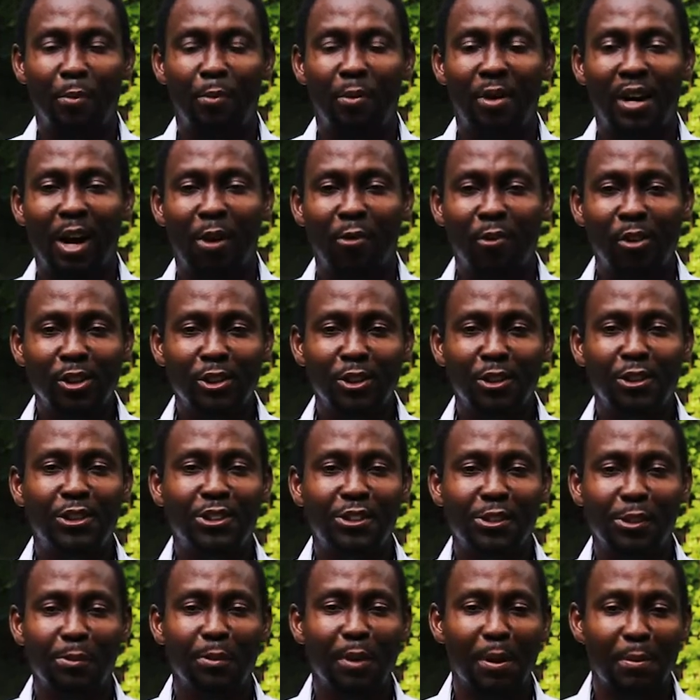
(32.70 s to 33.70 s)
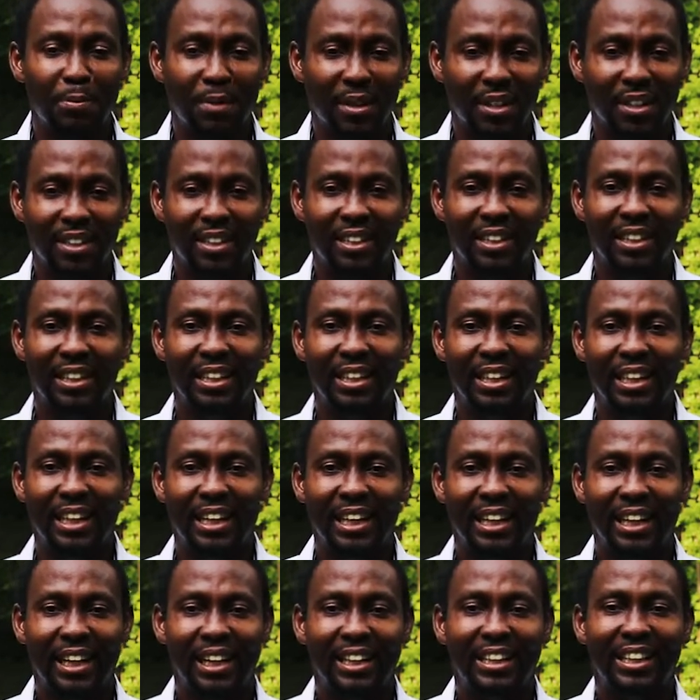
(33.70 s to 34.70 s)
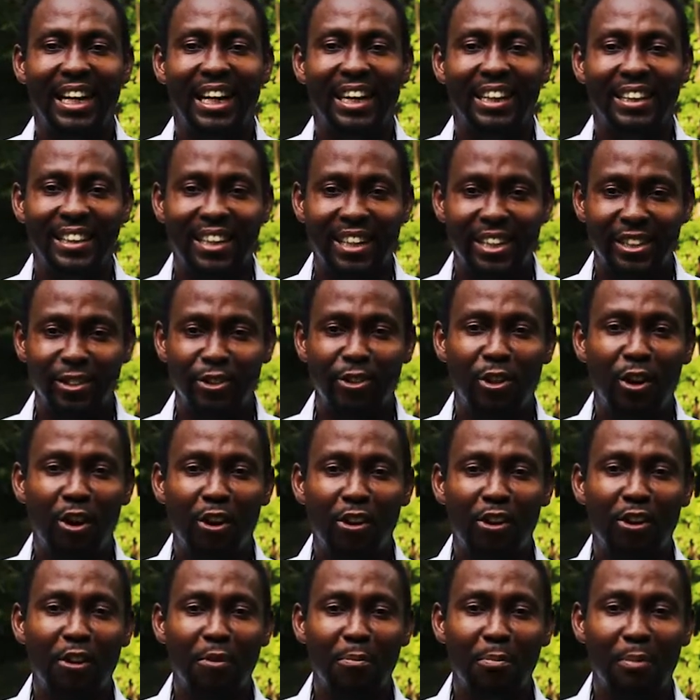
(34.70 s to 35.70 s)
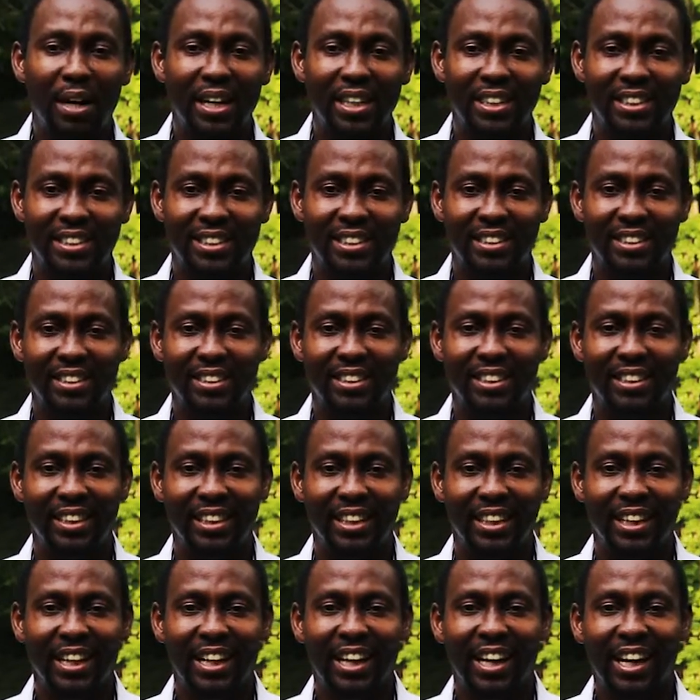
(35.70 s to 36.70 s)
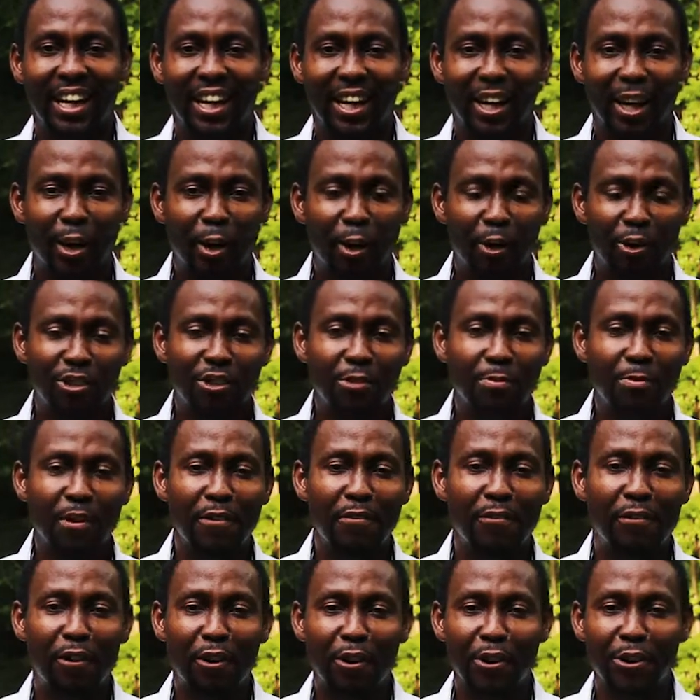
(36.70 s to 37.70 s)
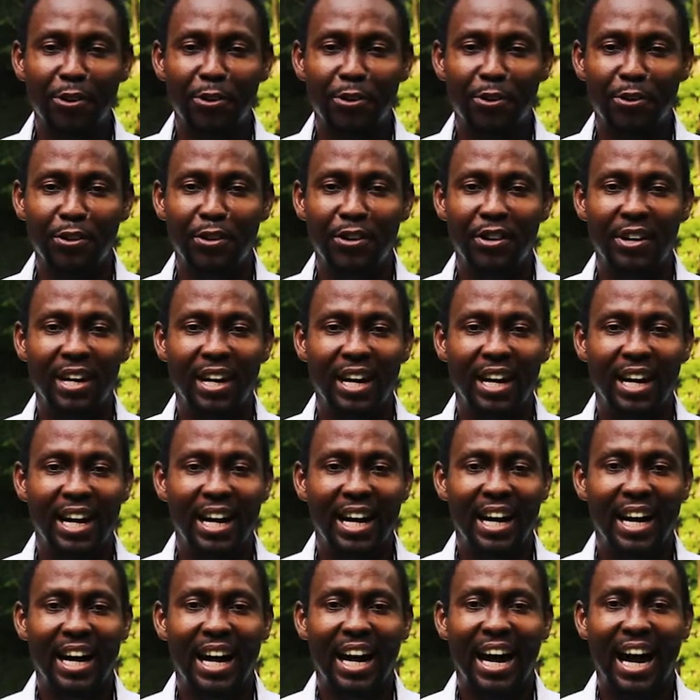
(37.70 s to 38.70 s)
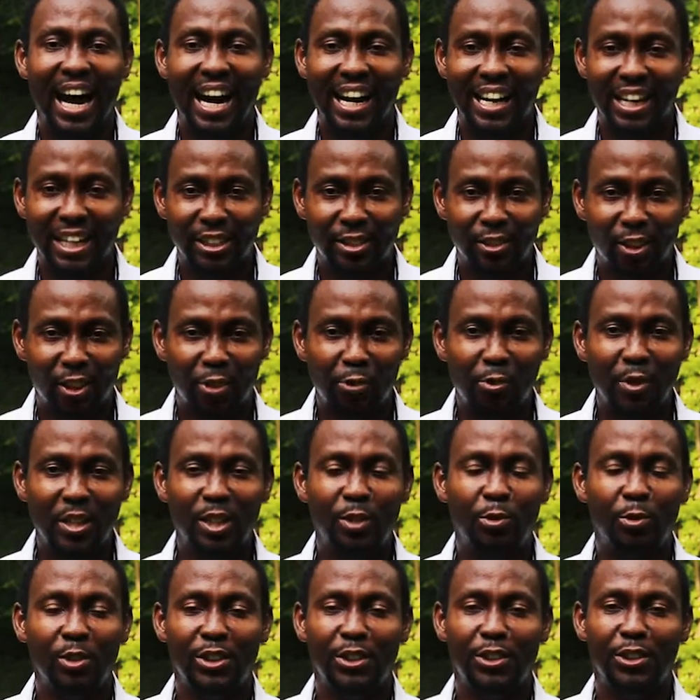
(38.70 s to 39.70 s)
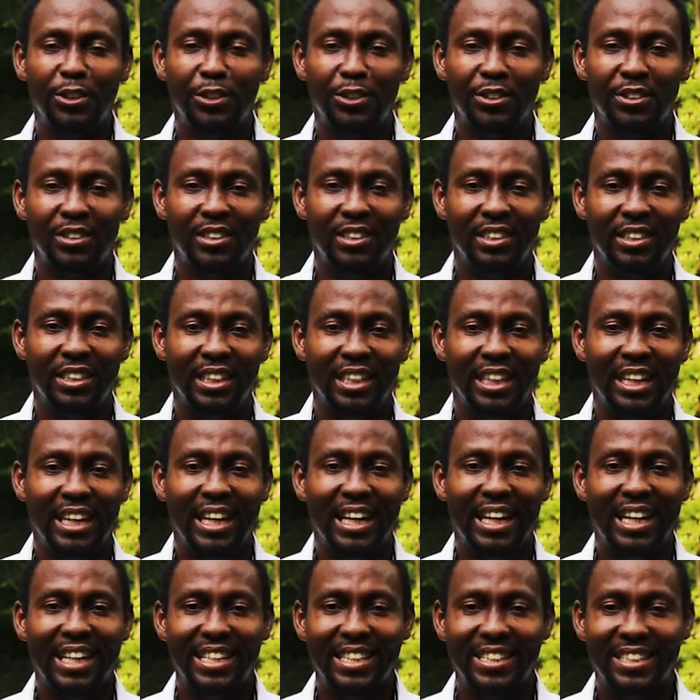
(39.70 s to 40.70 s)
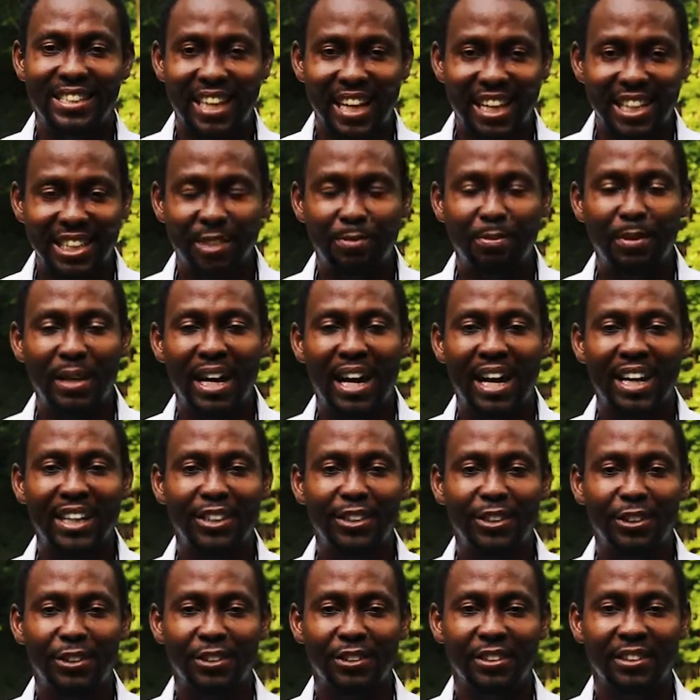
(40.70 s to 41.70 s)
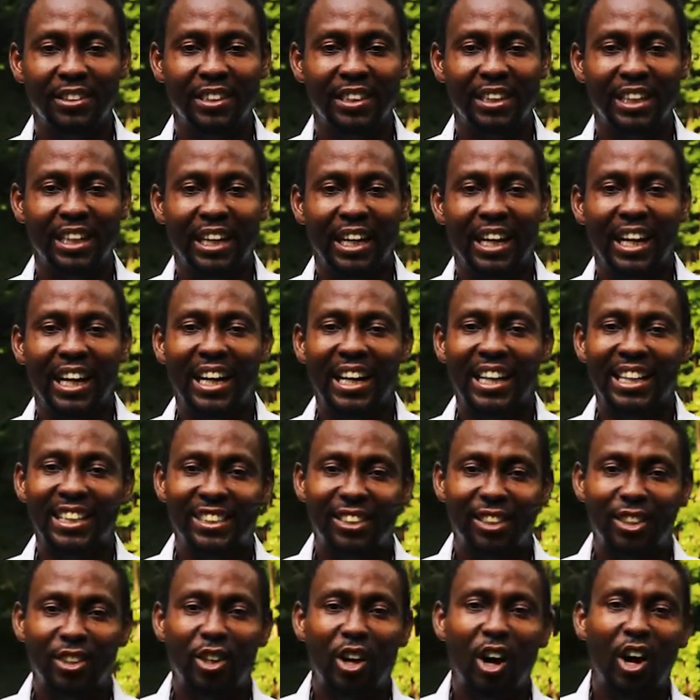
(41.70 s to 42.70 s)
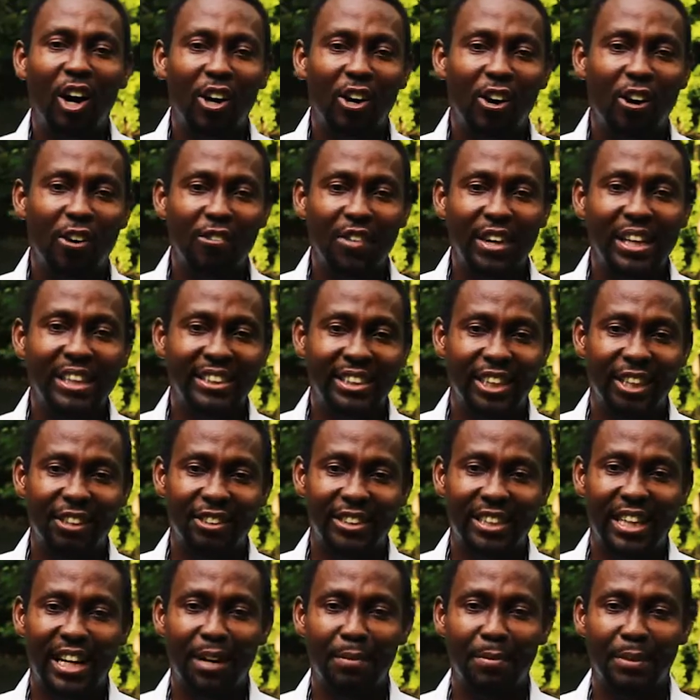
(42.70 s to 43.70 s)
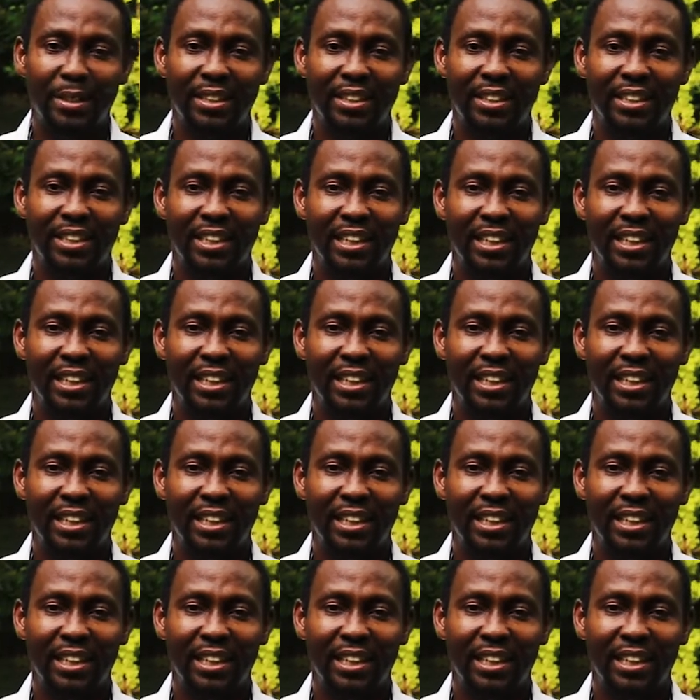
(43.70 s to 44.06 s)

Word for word: But I want you to remember that there is God Almighty He goes before you and He's always with you He stands behind you is the God of angel armies.